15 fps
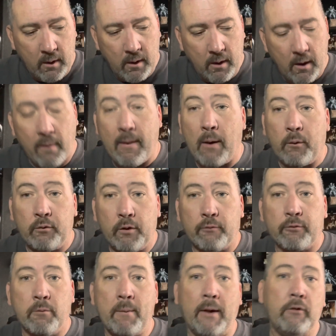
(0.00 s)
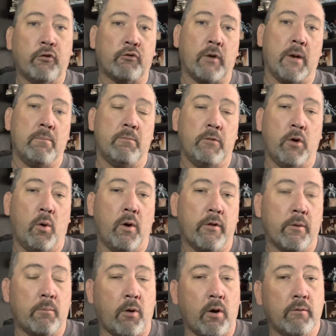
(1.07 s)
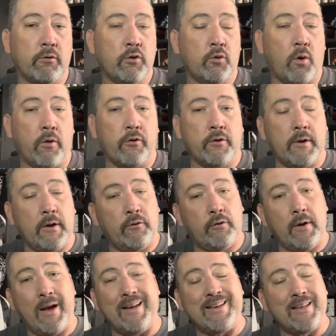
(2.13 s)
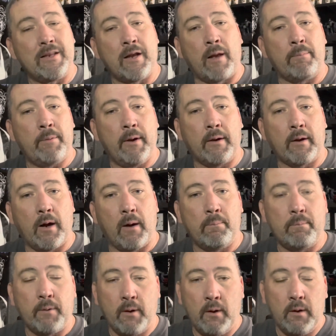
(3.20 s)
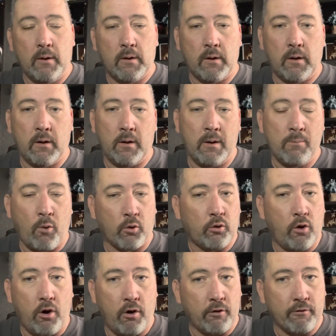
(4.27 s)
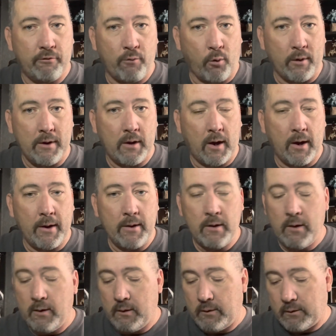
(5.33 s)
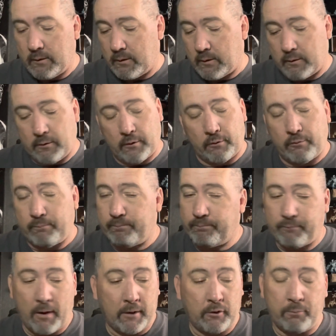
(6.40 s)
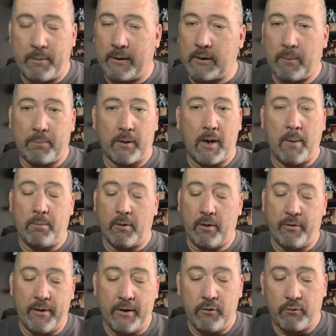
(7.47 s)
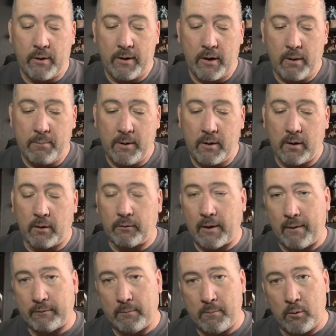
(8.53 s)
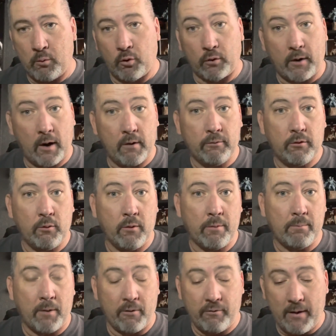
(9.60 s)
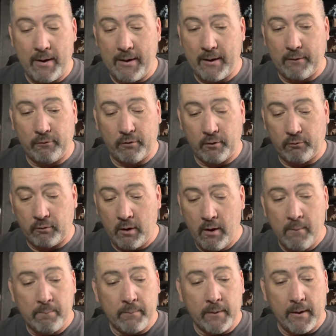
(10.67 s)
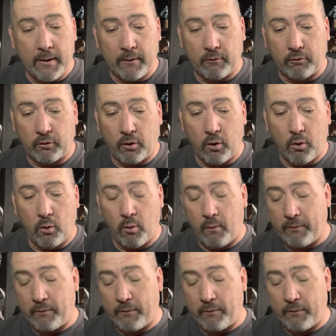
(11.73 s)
And that was it for mainstream. No other Marvel, no other DC. I did not pick up uh, Immortal Hulk 49. Uh, just I just picked up a couple of things right now because I have to be real careful with my finances. And so